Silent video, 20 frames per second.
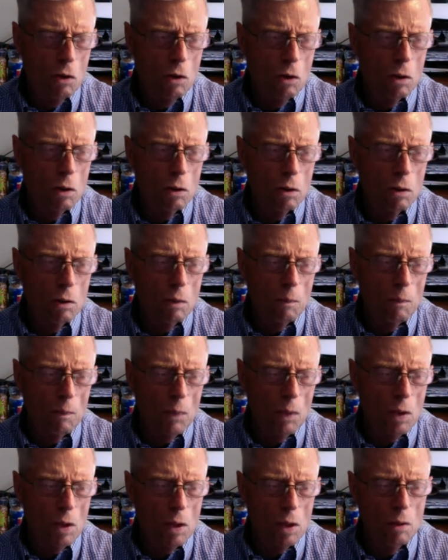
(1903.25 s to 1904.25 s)

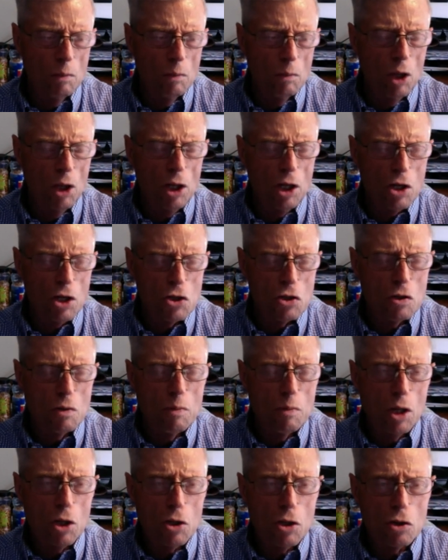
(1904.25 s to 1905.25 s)
in my
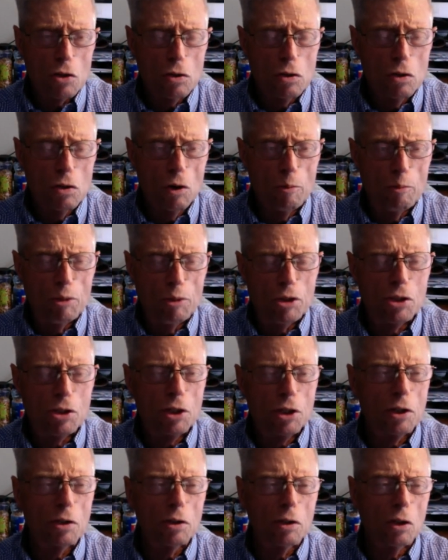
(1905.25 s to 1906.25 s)
estimation are
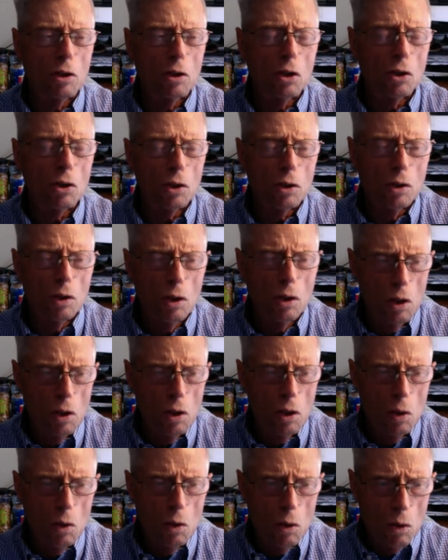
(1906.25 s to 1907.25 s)
particularly
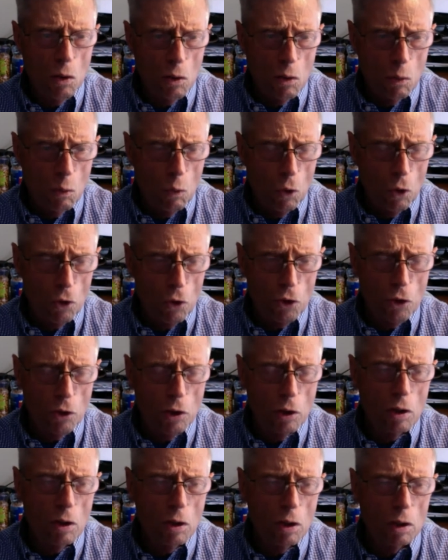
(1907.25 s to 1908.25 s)

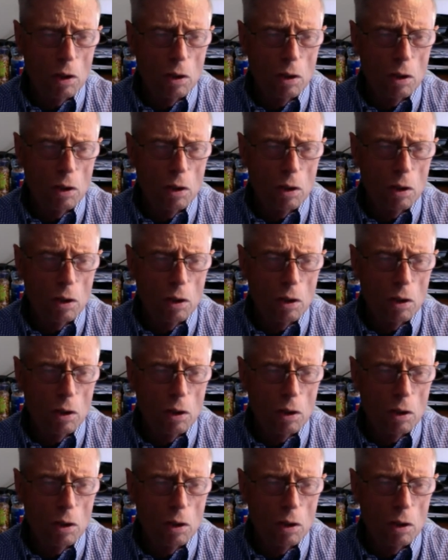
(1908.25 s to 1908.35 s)
worthy